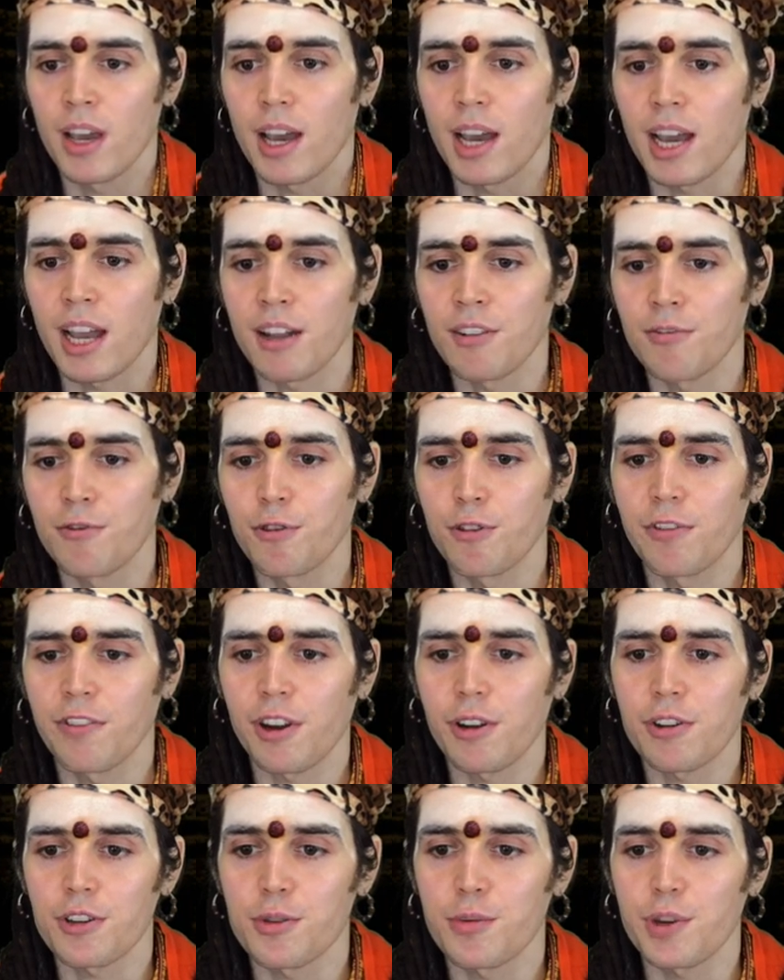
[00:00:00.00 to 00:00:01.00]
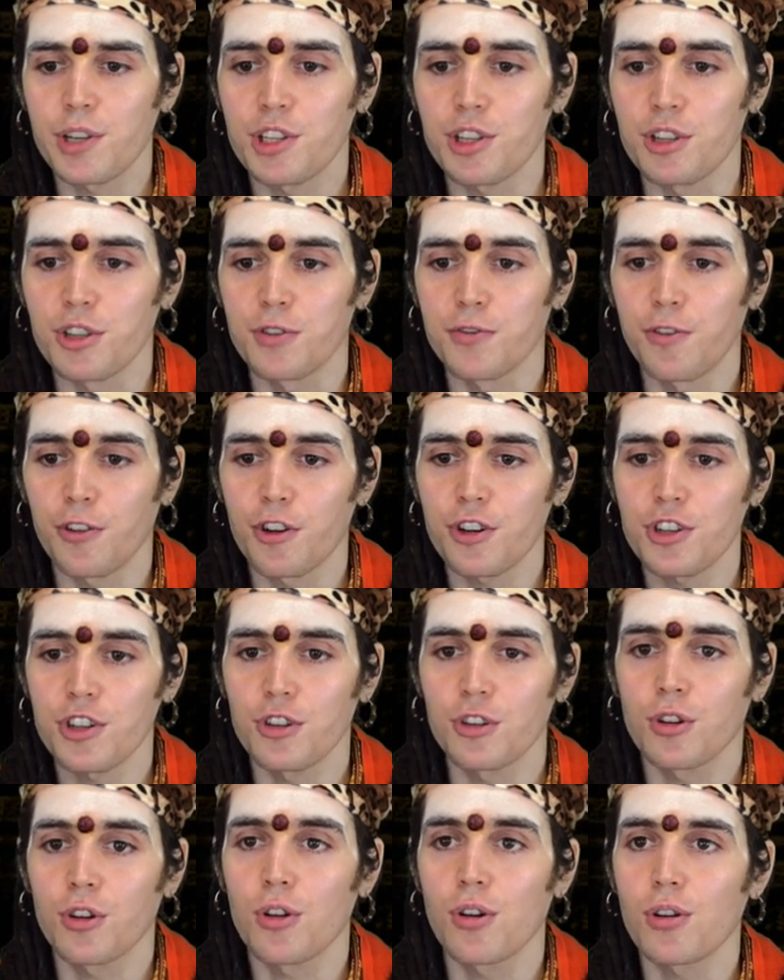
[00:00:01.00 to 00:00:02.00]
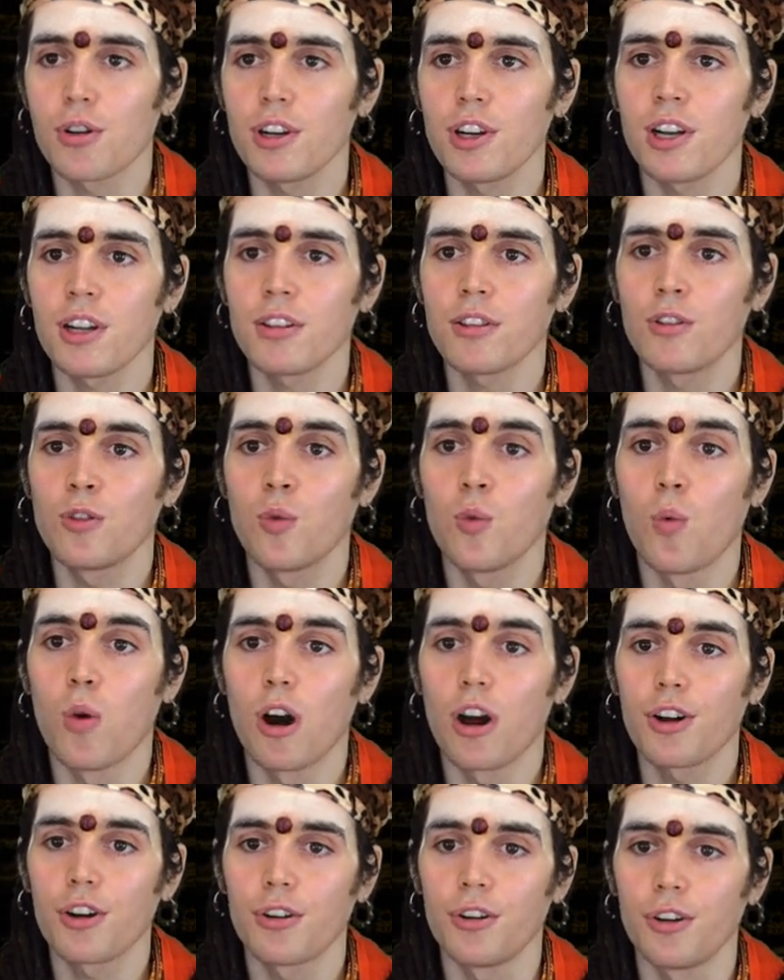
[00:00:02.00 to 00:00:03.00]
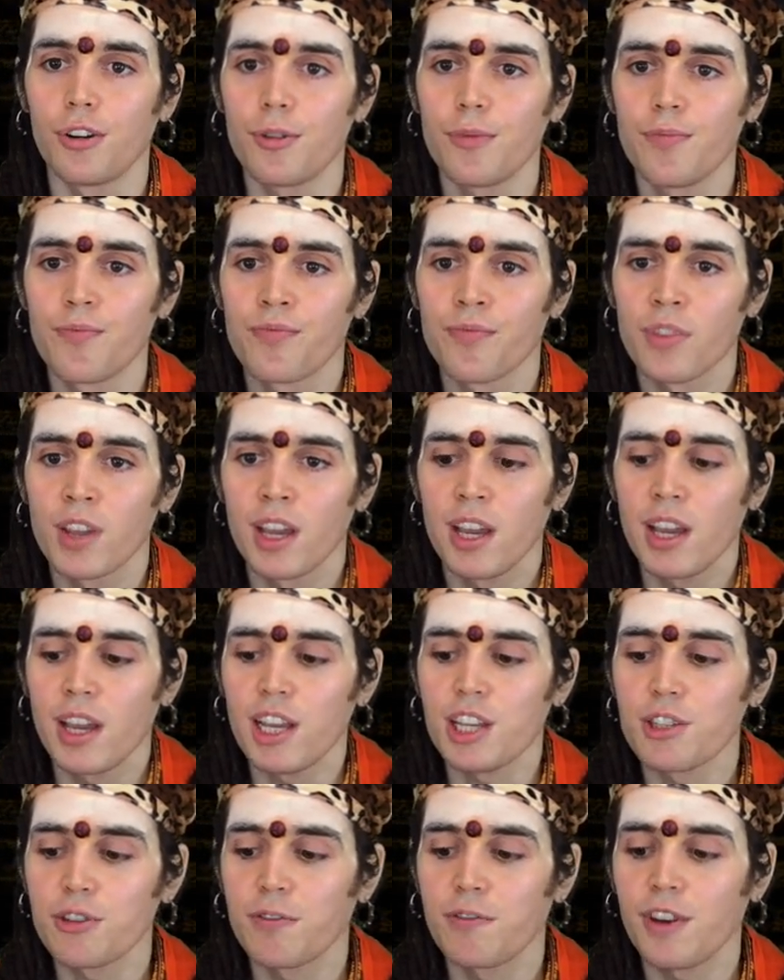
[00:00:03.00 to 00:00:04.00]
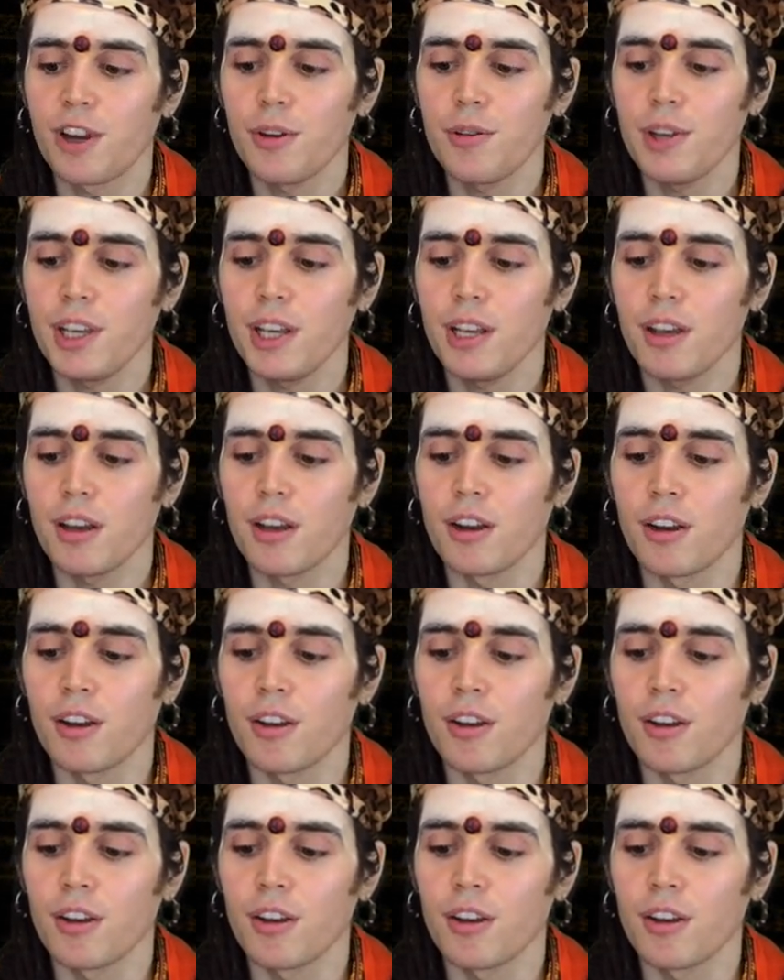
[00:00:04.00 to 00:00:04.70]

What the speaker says: And for various reasons. First, the coconut, the water, is a very